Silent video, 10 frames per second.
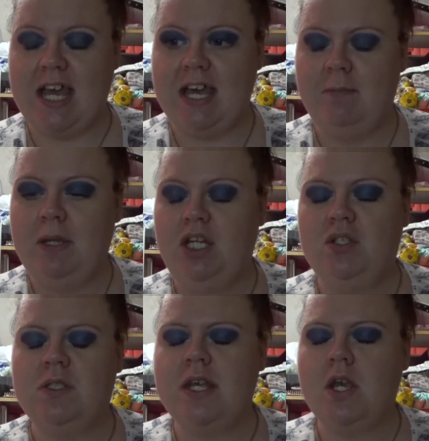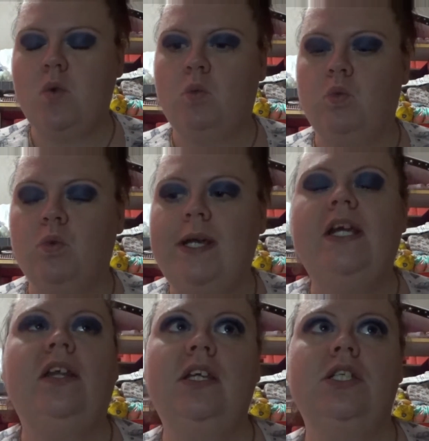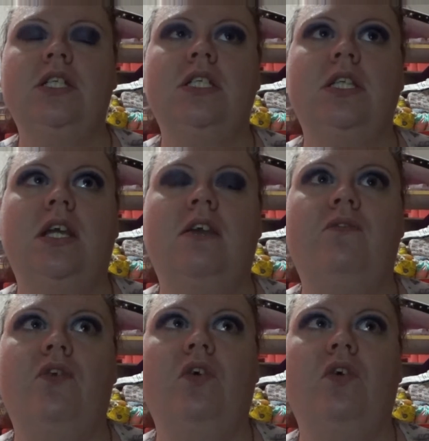I have been using religiously for